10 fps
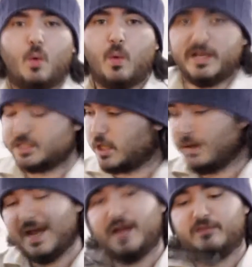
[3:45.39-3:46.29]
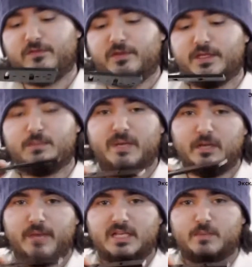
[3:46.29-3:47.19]
which don't have this
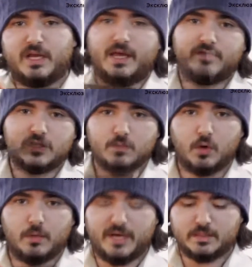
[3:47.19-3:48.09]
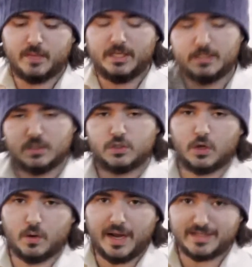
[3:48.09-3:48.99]
big base plate. They have smaller base plates,
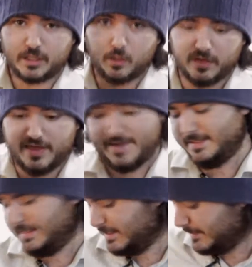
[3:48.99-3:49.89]
so I'd go with that.